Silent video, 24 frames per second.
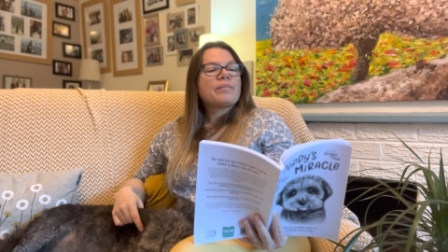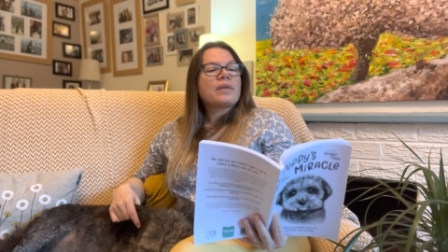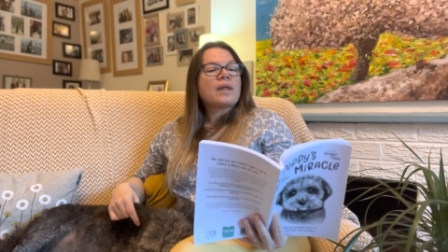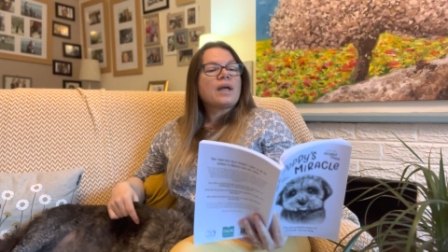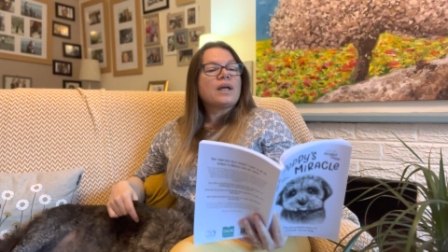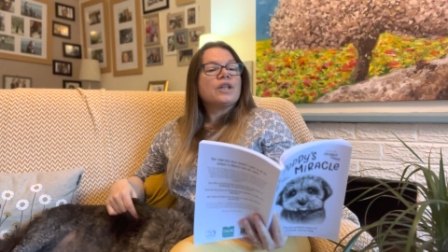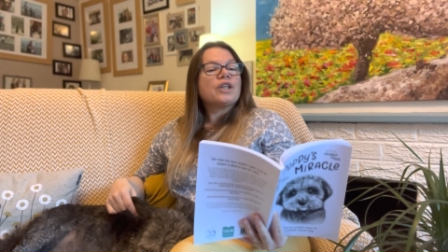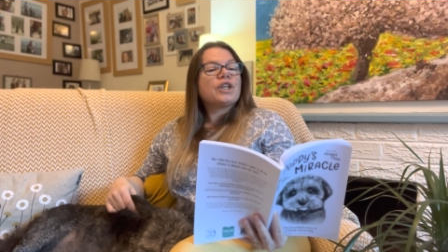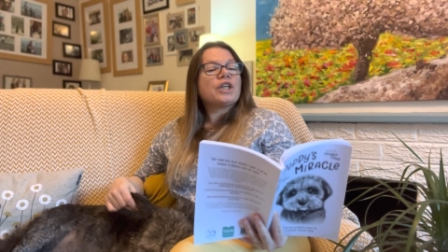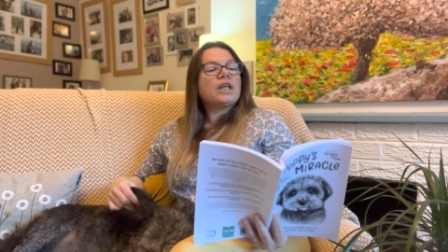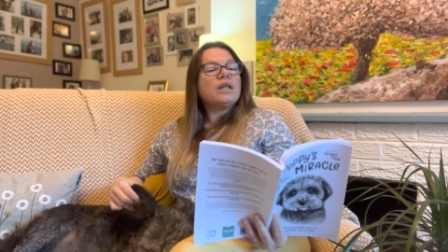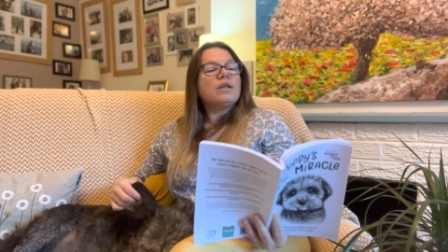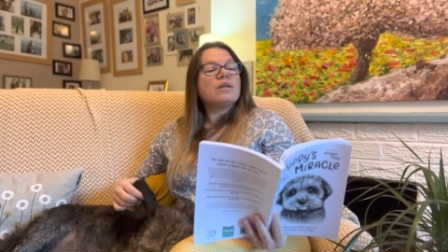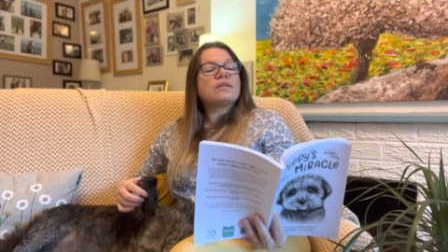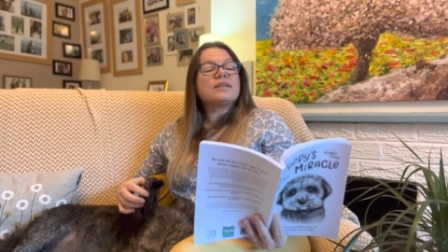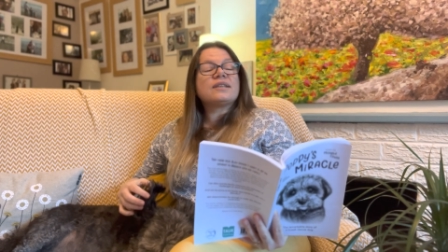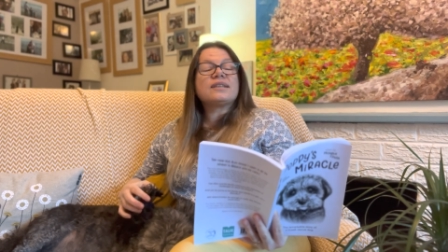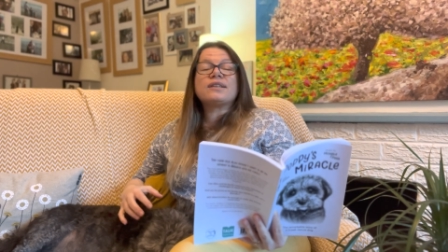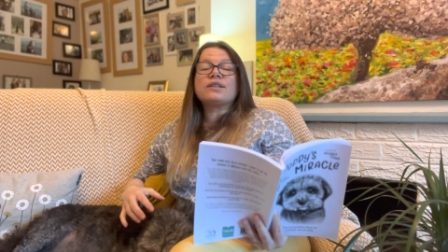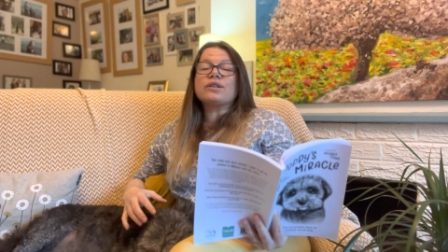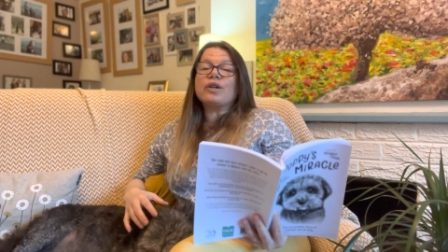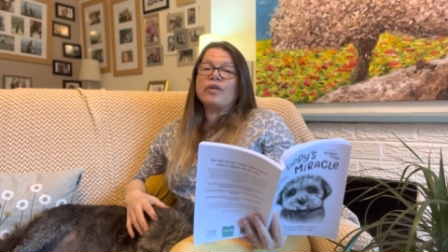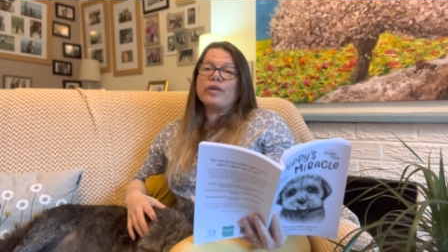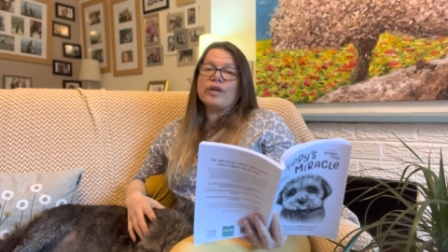She looked
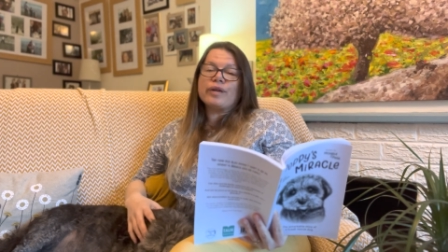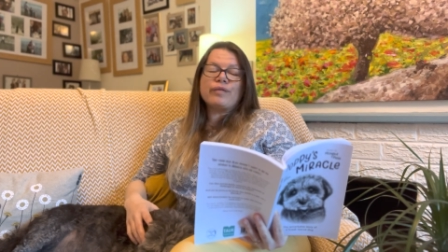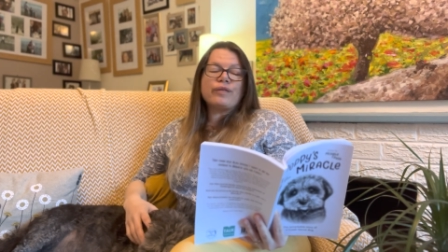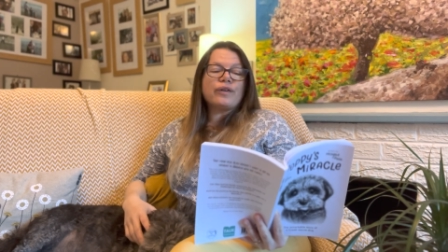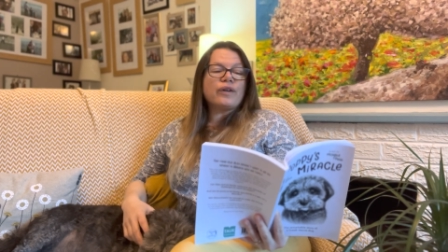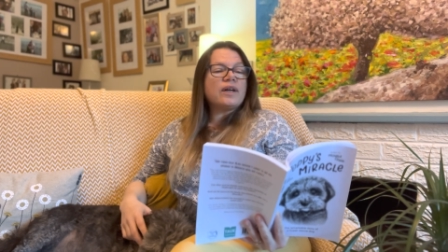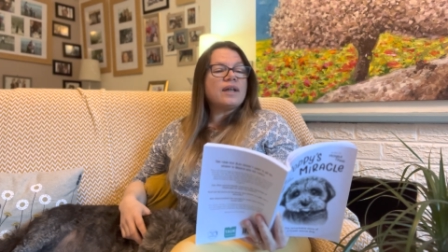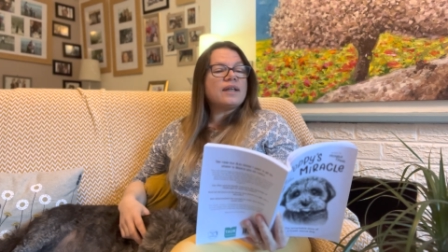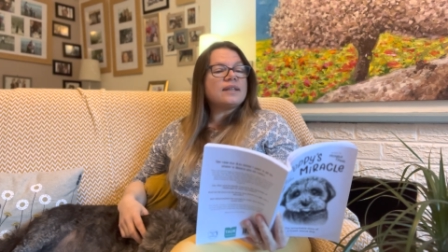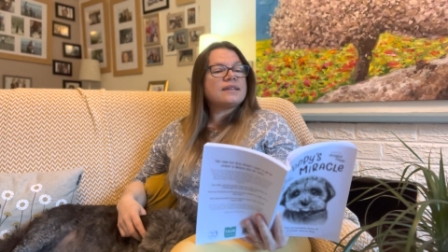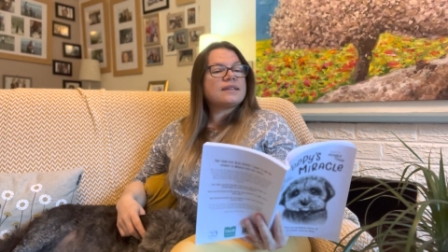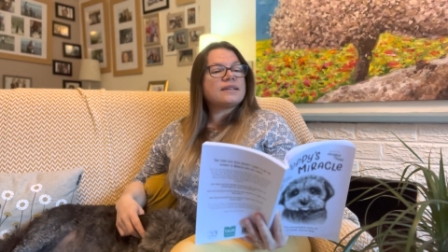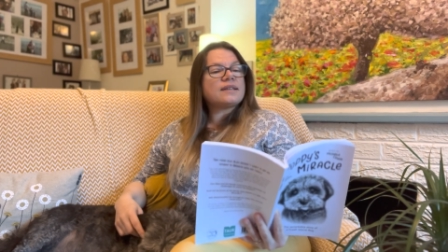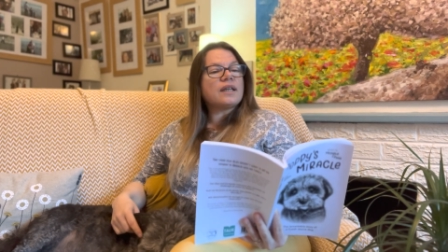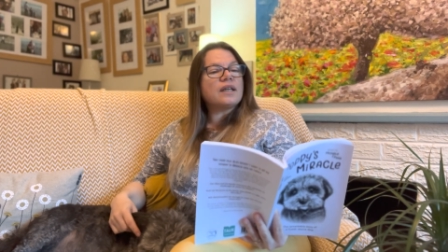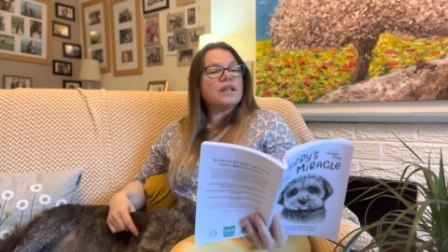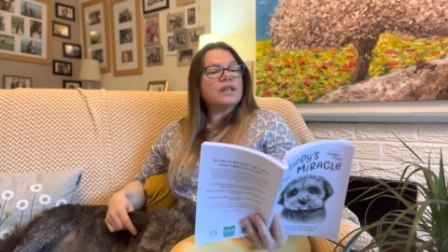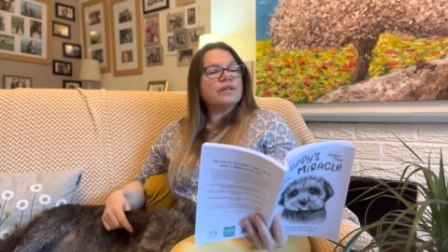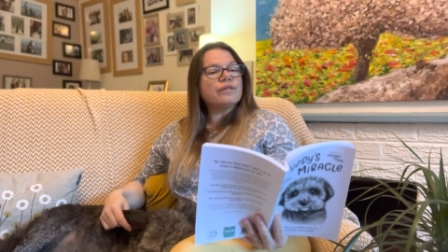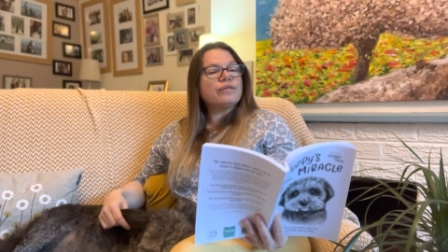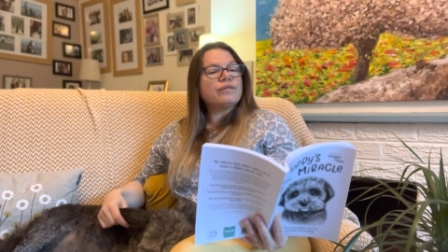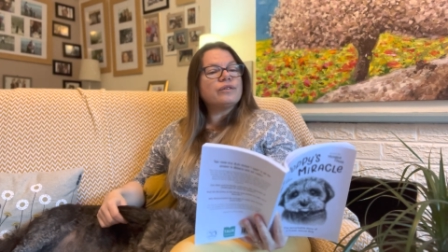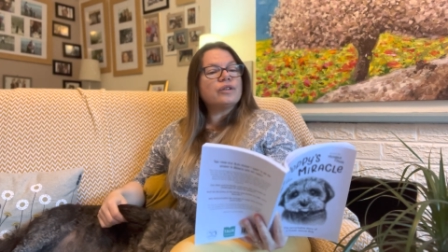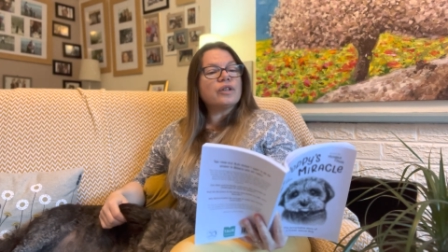sorry for herself,